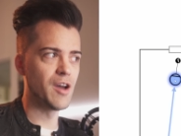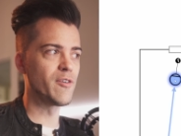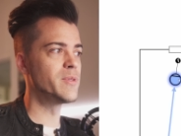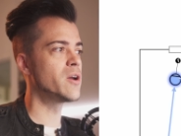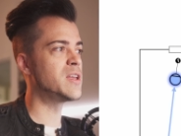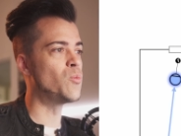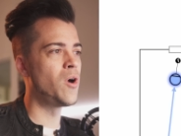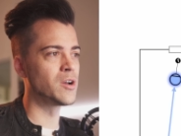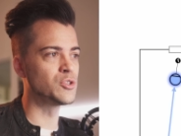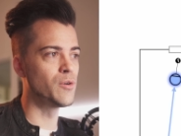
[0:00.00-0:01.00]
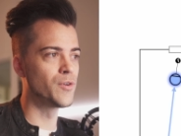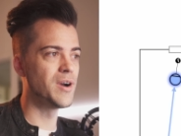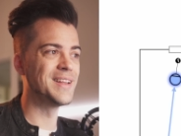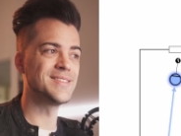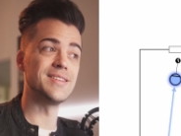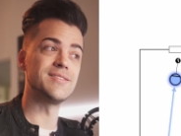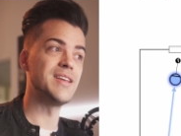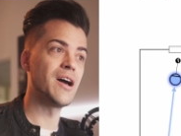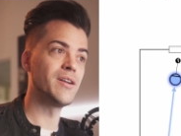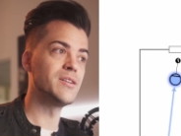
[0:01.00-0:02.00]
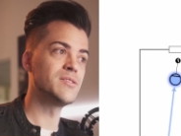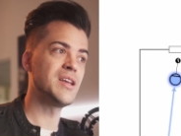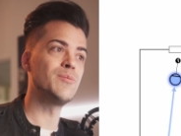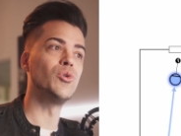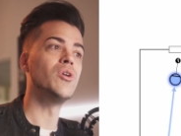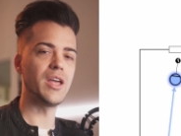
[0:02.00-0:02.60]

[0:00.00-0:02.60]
From there, he walks over and sits down at his table,